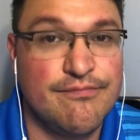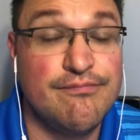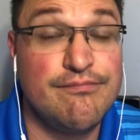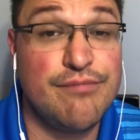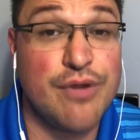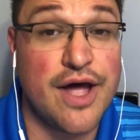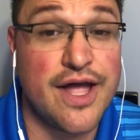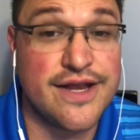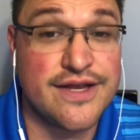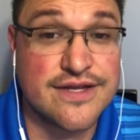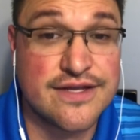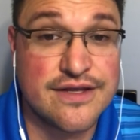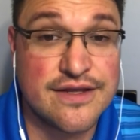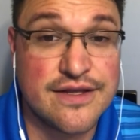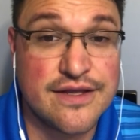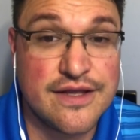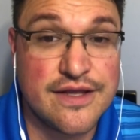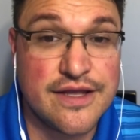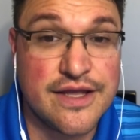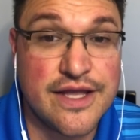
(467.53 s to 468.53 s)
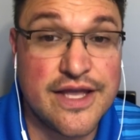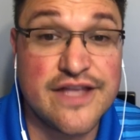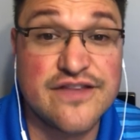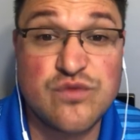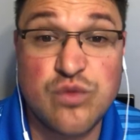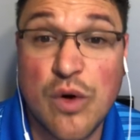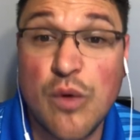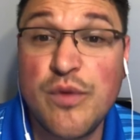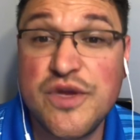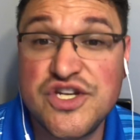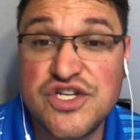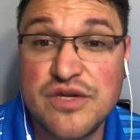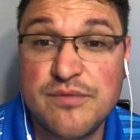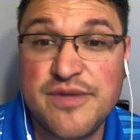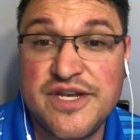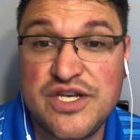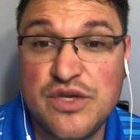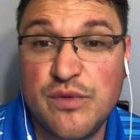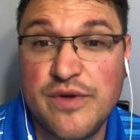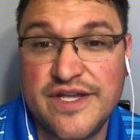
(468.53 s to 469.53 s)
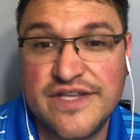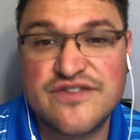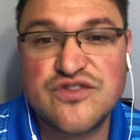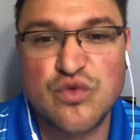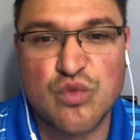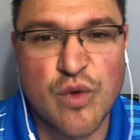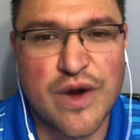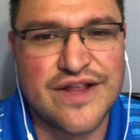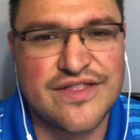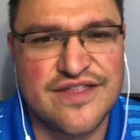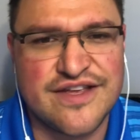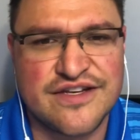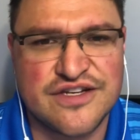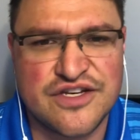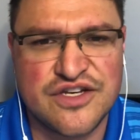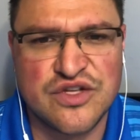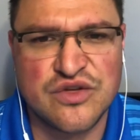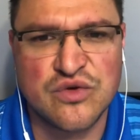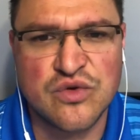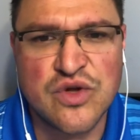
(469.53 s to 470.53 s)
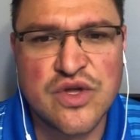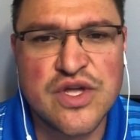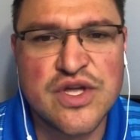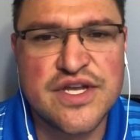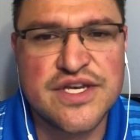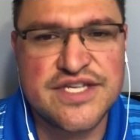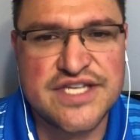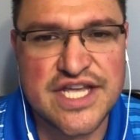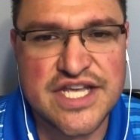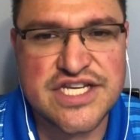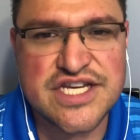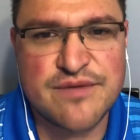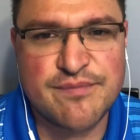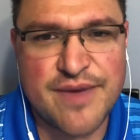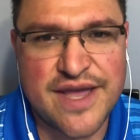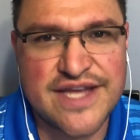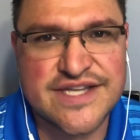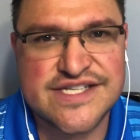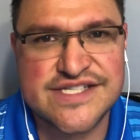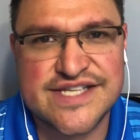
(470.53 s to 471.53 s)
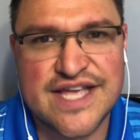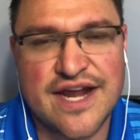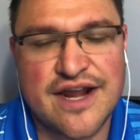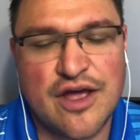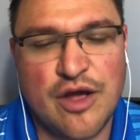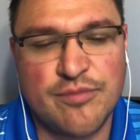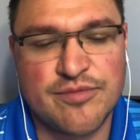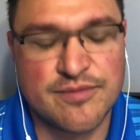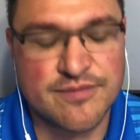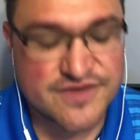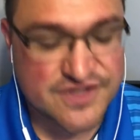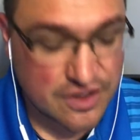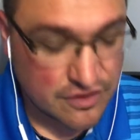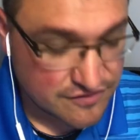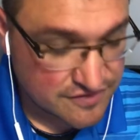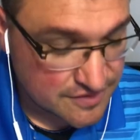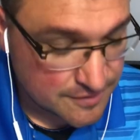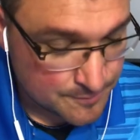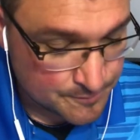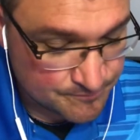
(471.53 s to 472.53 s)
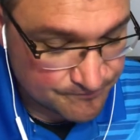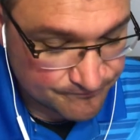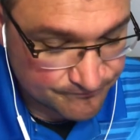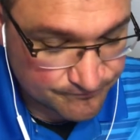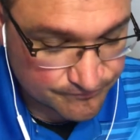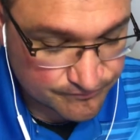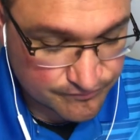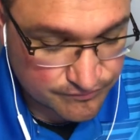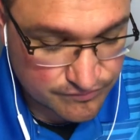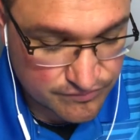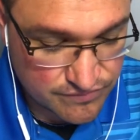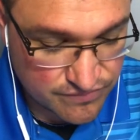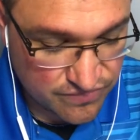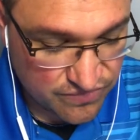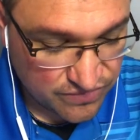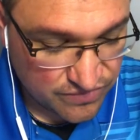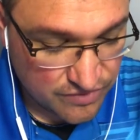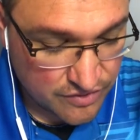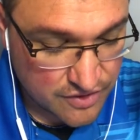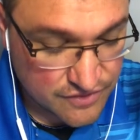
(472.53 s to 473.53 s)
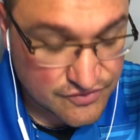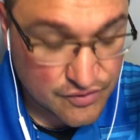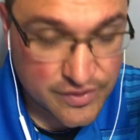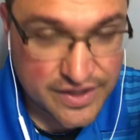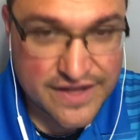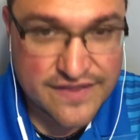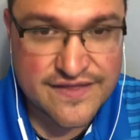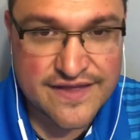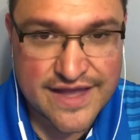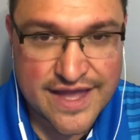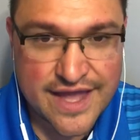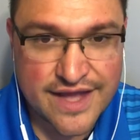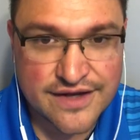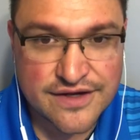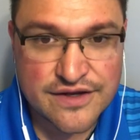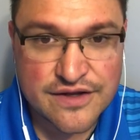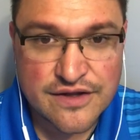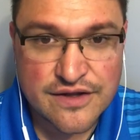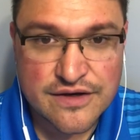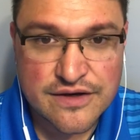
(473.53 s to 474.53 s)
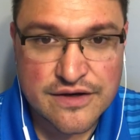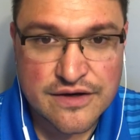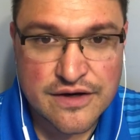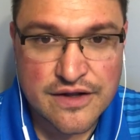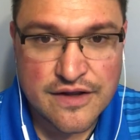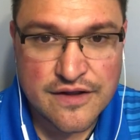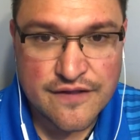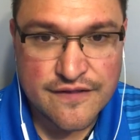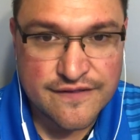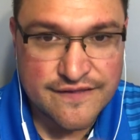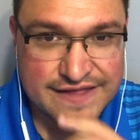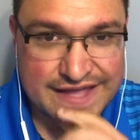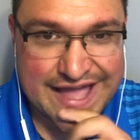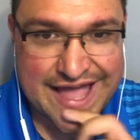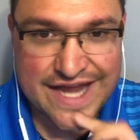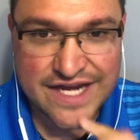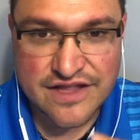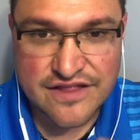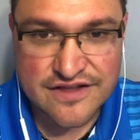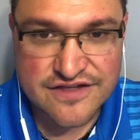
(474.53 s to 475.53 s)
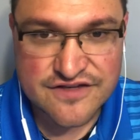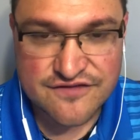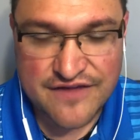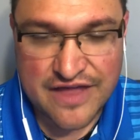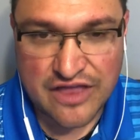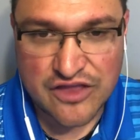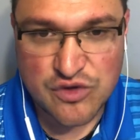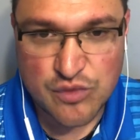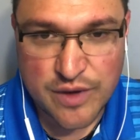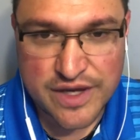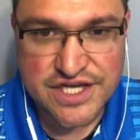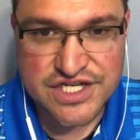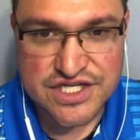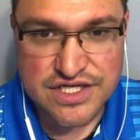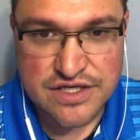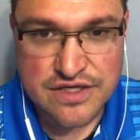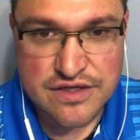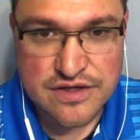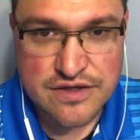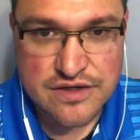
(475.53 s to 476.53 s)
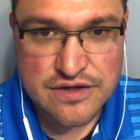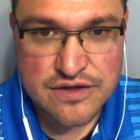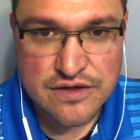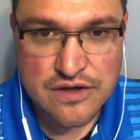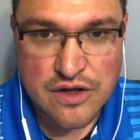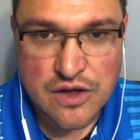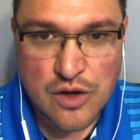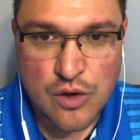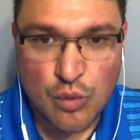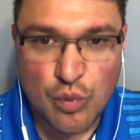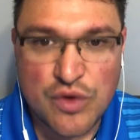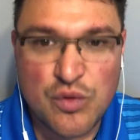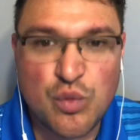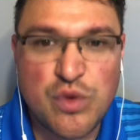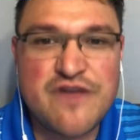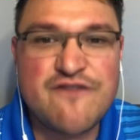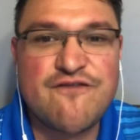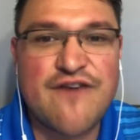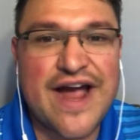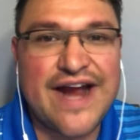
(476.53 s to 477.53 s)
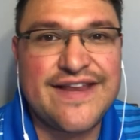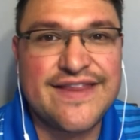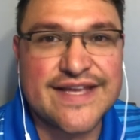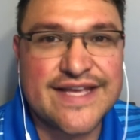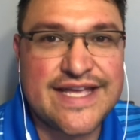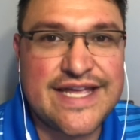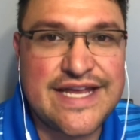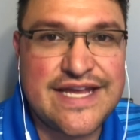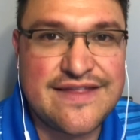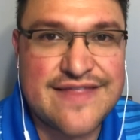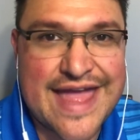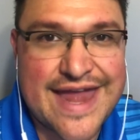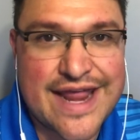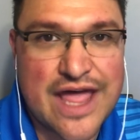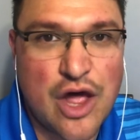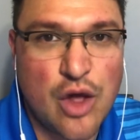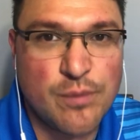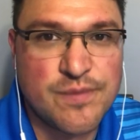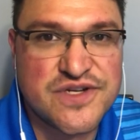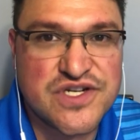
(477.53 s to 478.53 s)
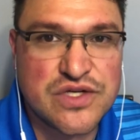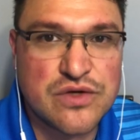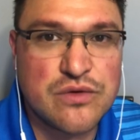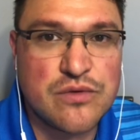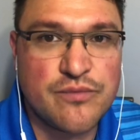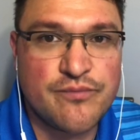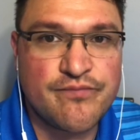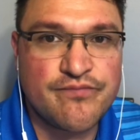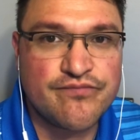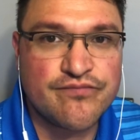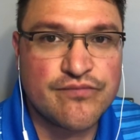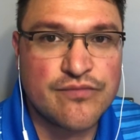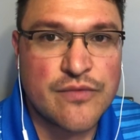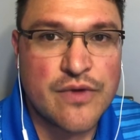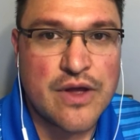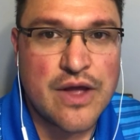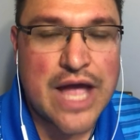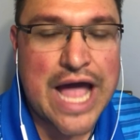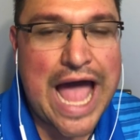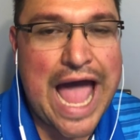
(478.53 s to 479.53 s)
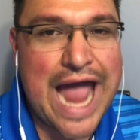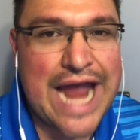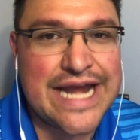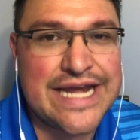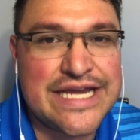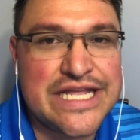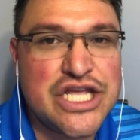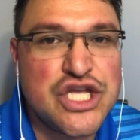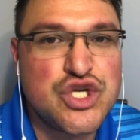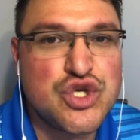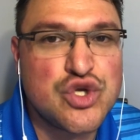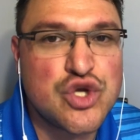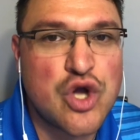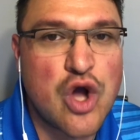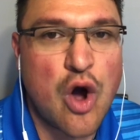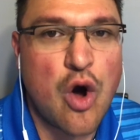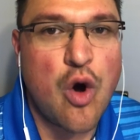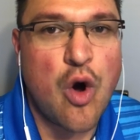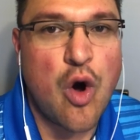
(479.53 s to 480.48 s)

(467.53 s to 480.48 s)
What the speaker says: but it's what we should be doing. It's the right thing to do. Teaching patients how to help themselves. So in the end of this evaluation, when we find the key that helps you, I need you to go